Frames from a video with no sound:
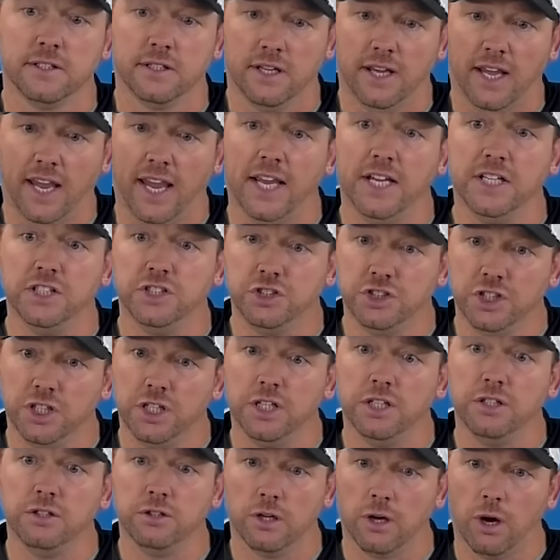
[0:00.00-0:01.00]

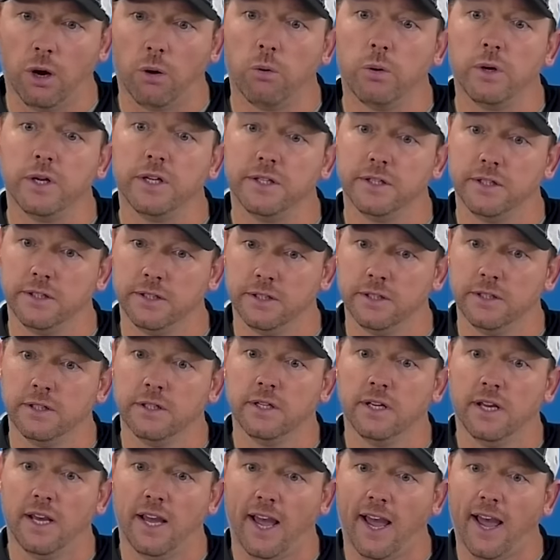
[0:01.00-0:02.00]
AG knowing
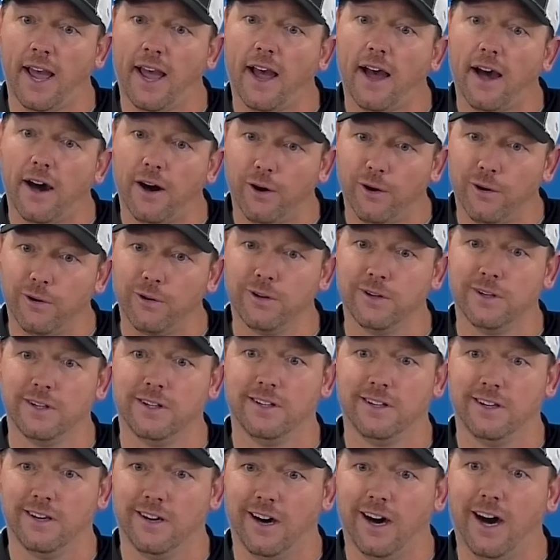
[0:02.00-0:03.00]
how
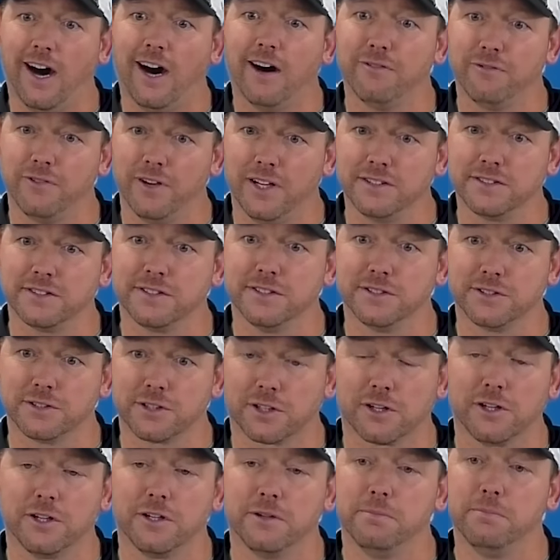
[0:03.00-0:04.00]
offenses
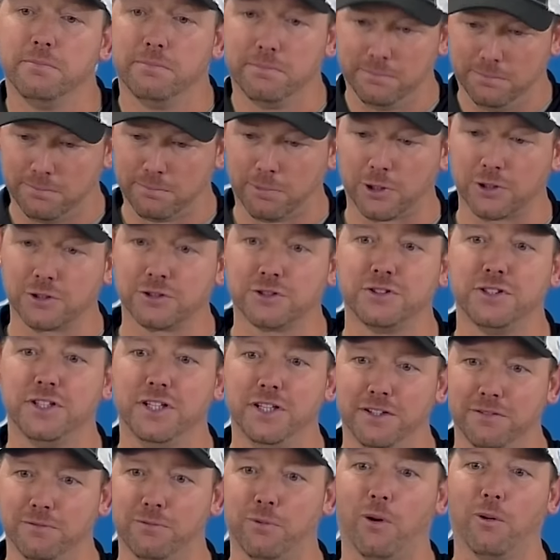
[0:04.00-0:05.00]
are going to
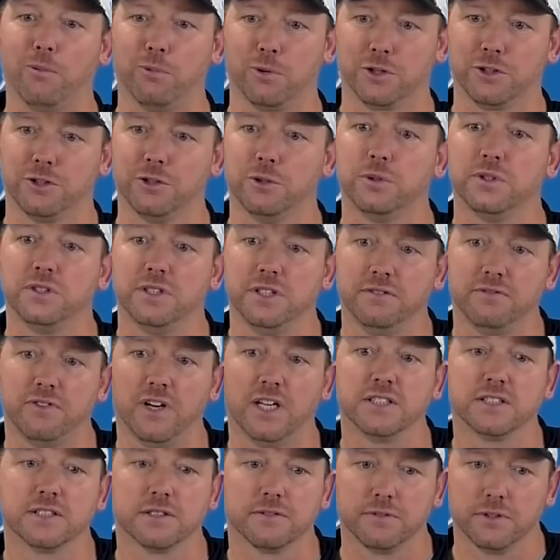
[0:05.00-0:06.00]
perceive what we're doing
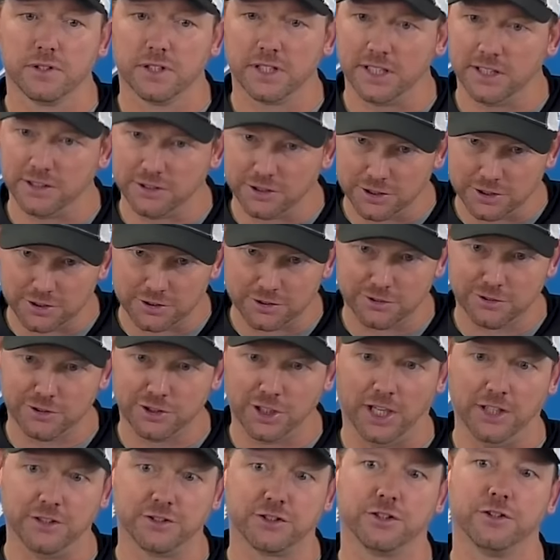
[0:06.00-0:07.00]
defensively and just
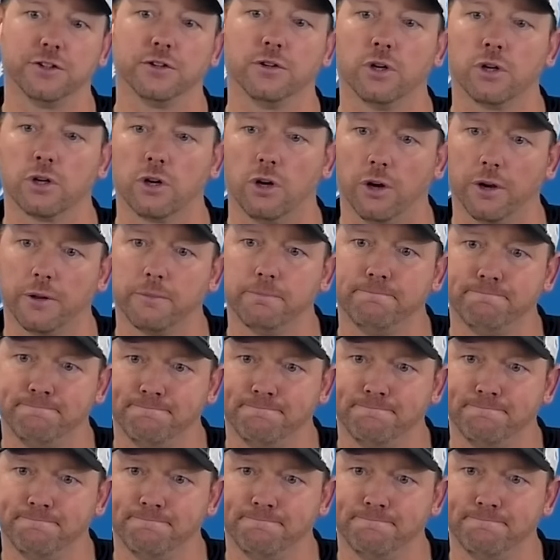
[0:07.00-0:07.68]
changing the look on them.